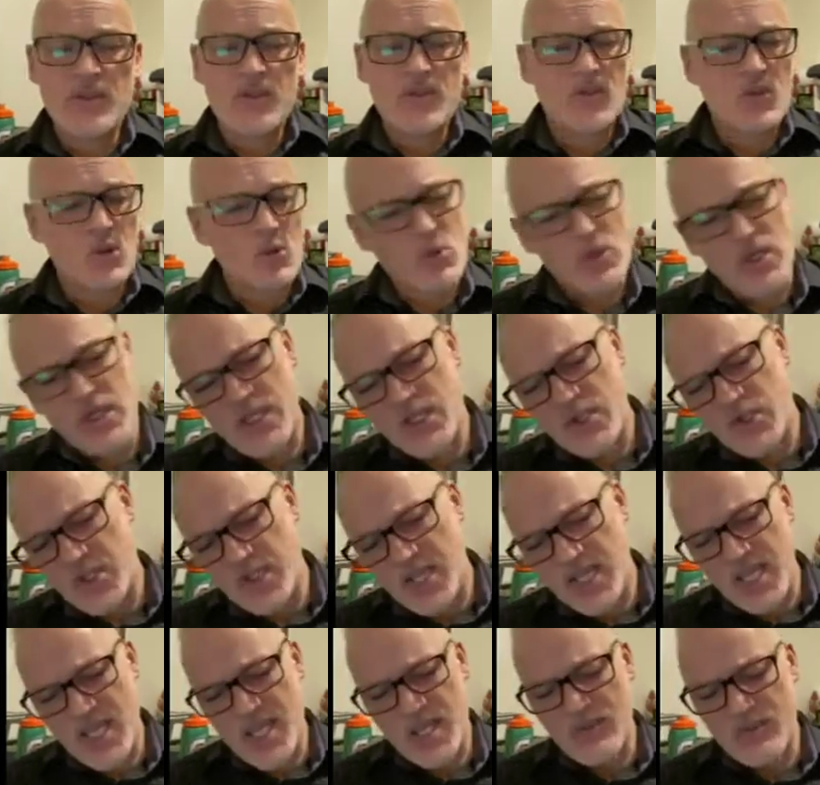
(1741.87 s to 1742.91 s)
The one who
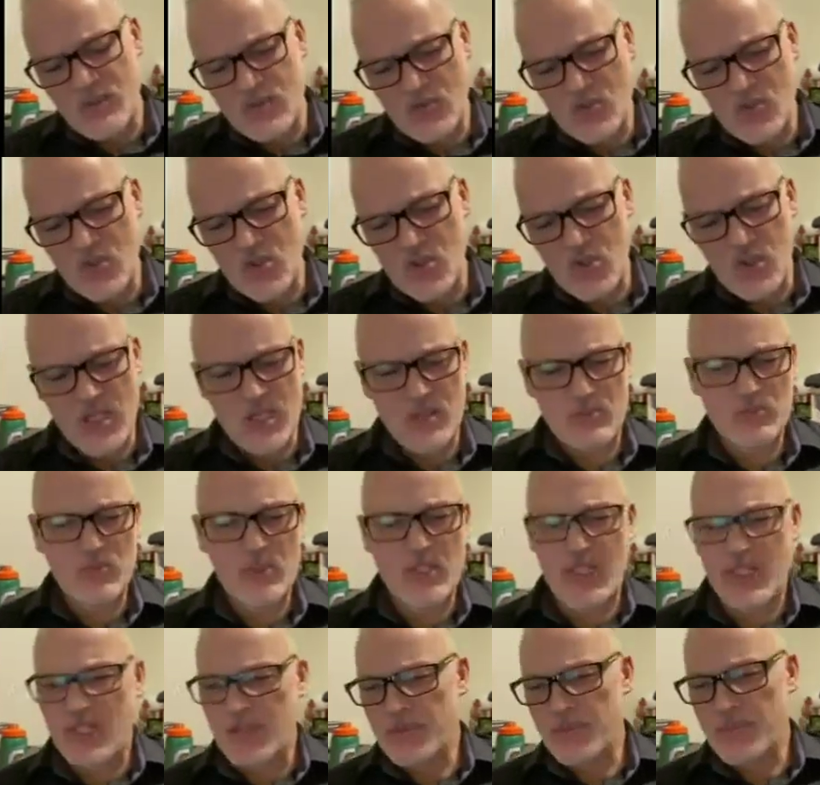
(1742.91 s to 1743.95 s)
came so
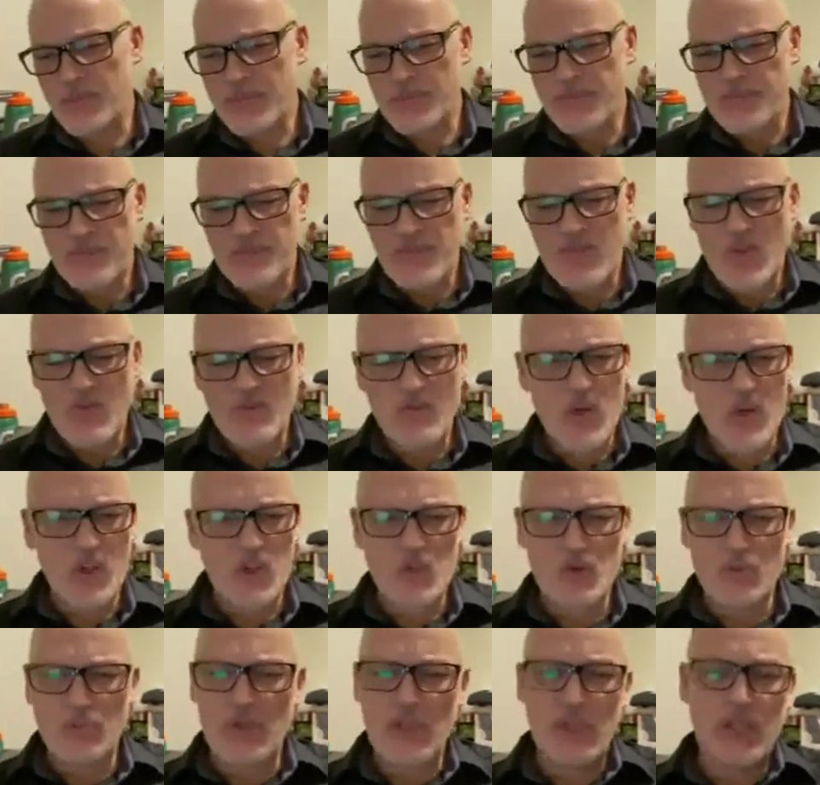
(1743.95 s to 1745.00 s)
humbly,
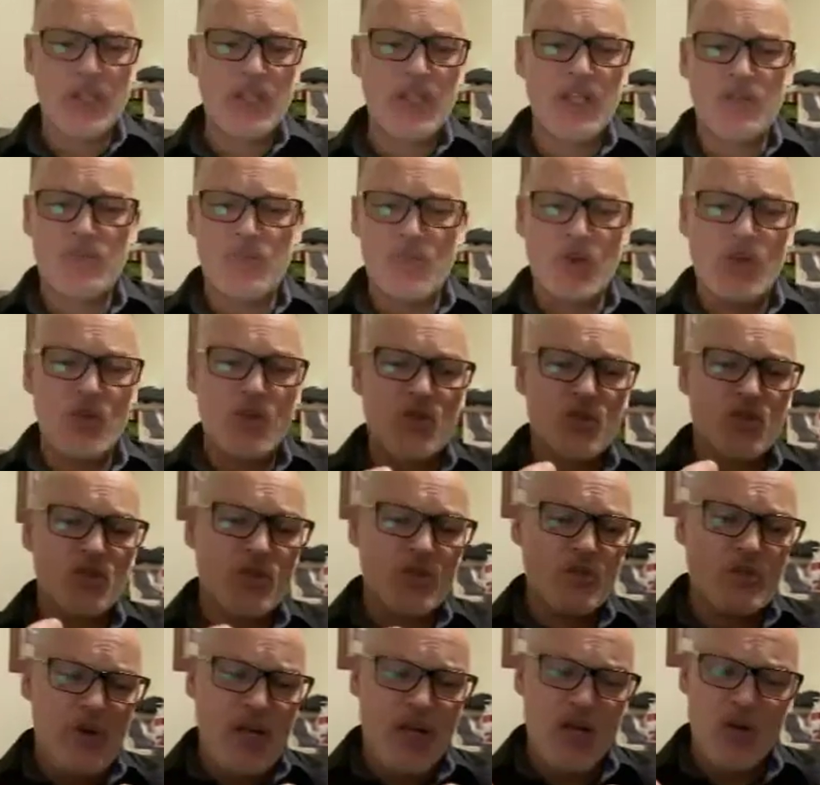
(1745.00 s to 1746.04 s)
vulnerability merged
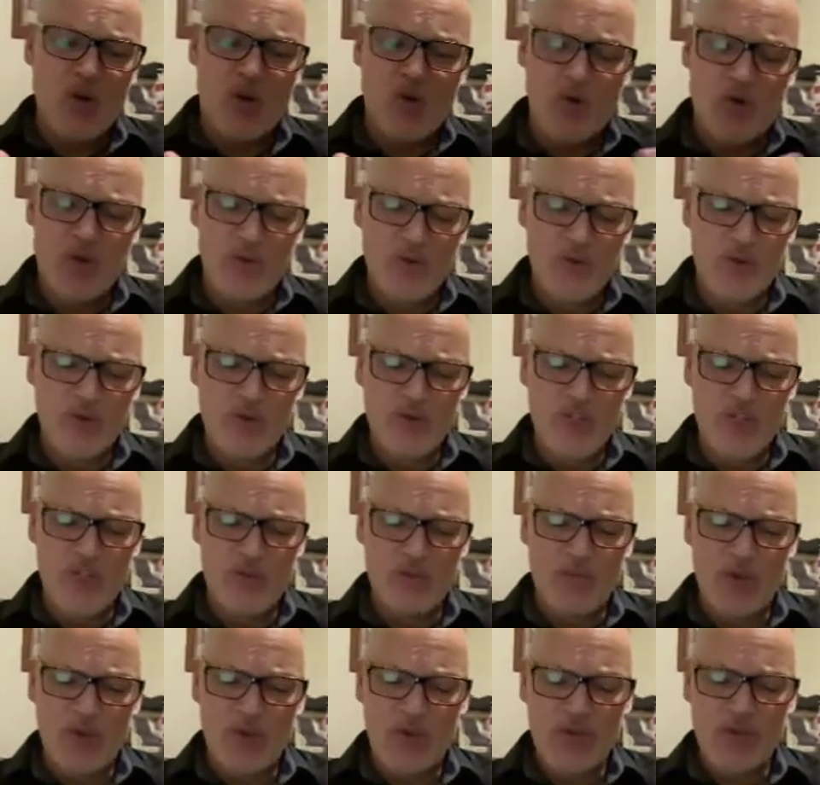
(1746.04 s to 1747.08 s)
with power in the
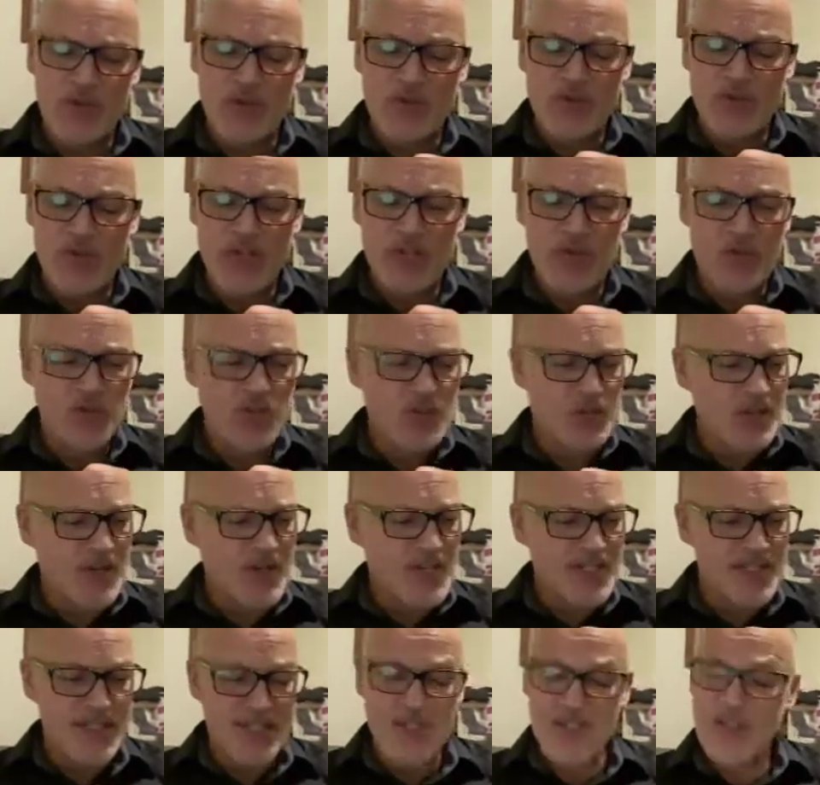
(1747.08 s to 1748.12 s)
person of Jesus
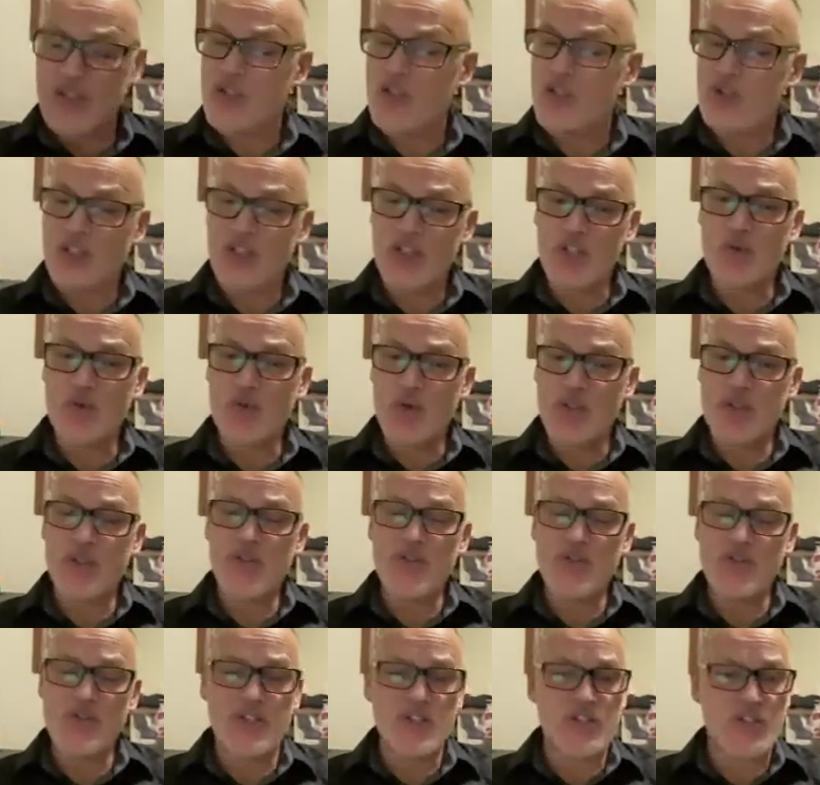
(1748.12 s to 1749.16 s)
Christ. He's still here with
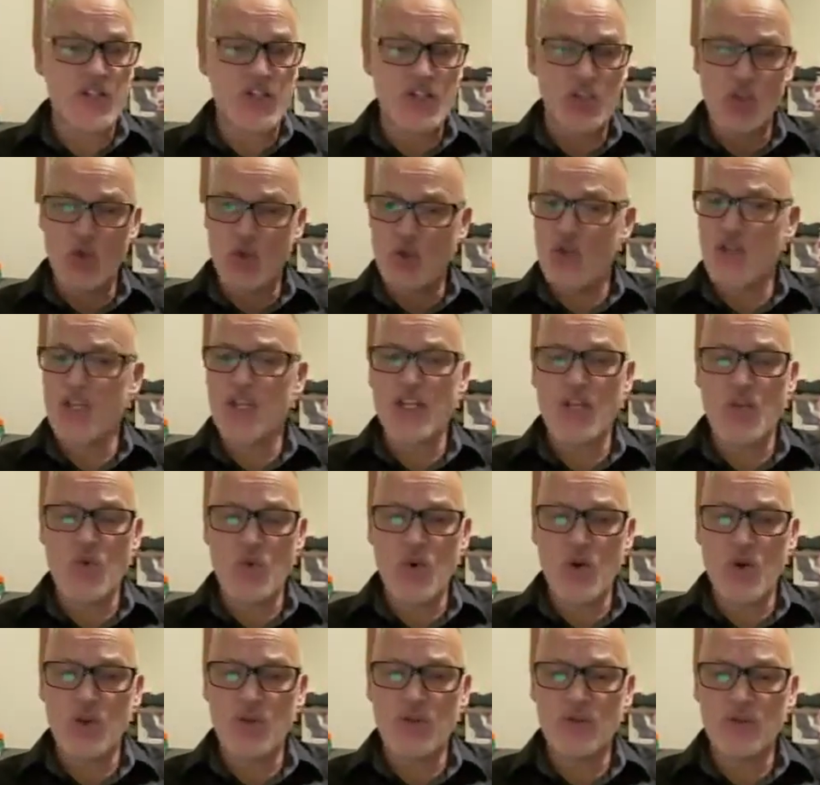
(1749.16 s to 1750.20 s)
us. He's not going
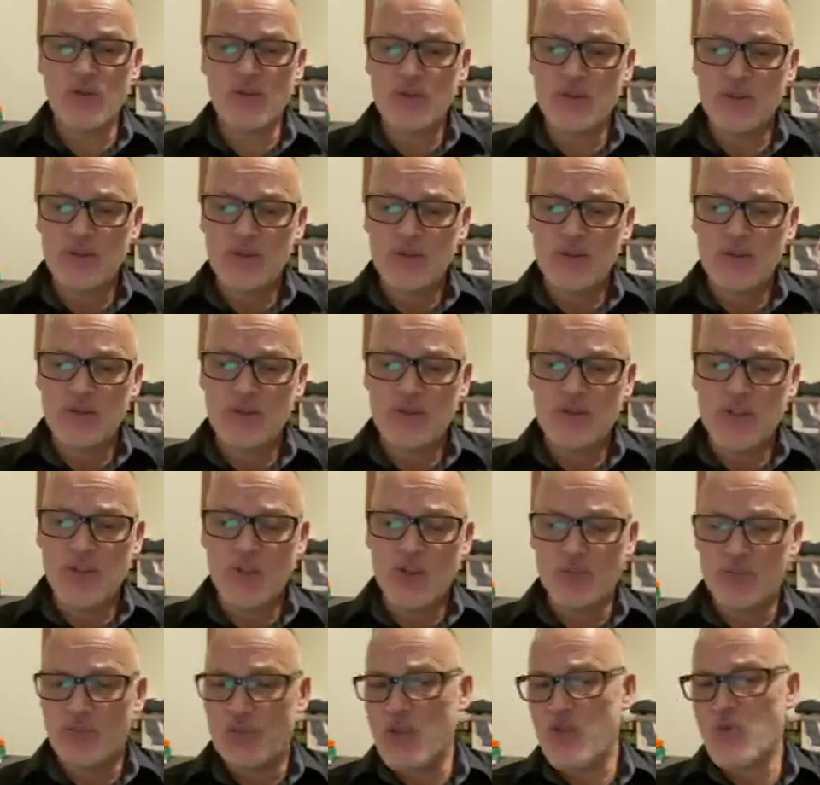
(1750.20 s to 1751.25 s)
anywhere.
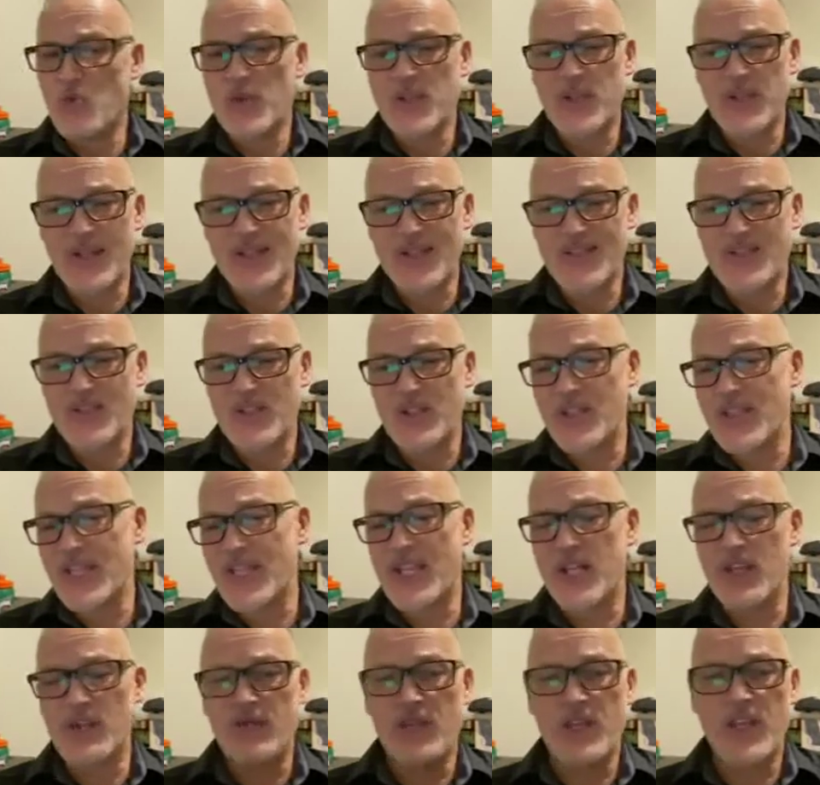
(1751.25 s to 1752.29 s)
He'll be with us to the
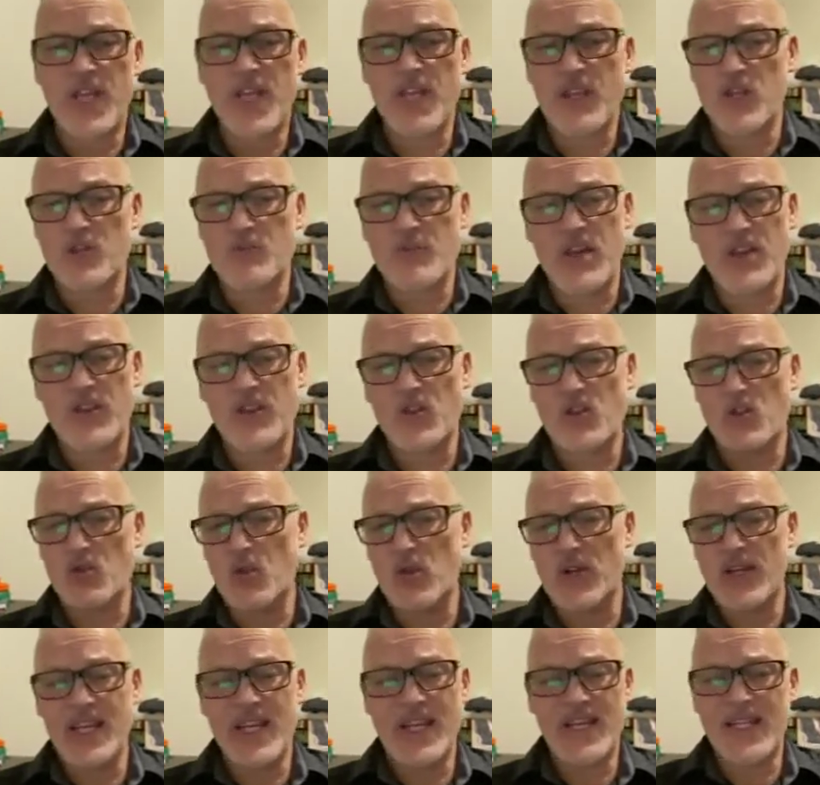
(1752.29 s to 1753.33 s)
end of the age, Matthew
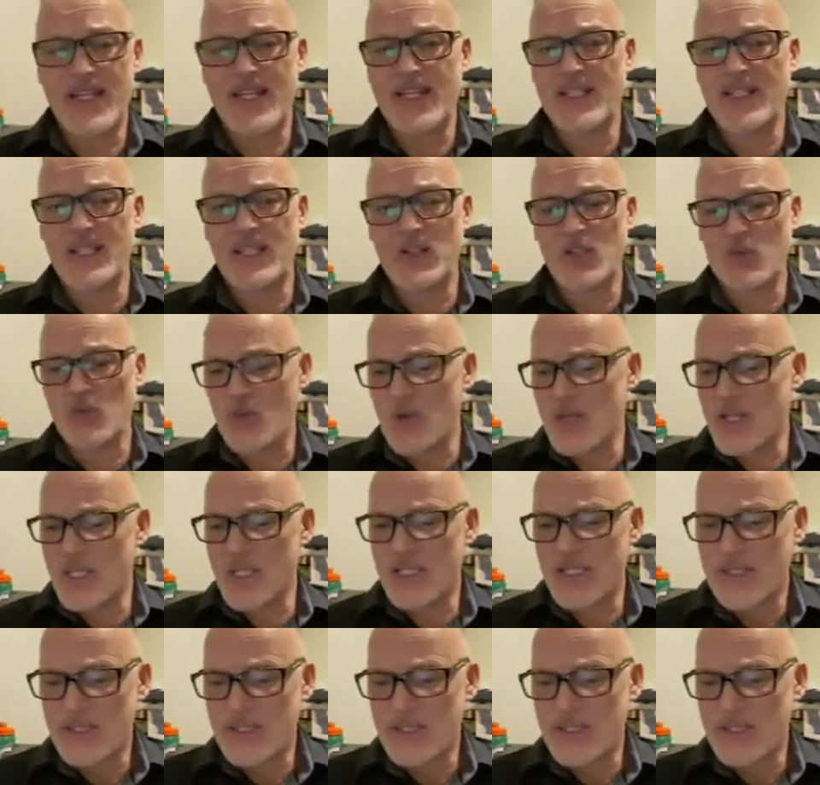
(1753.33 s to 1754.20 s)
28, 18 to 20.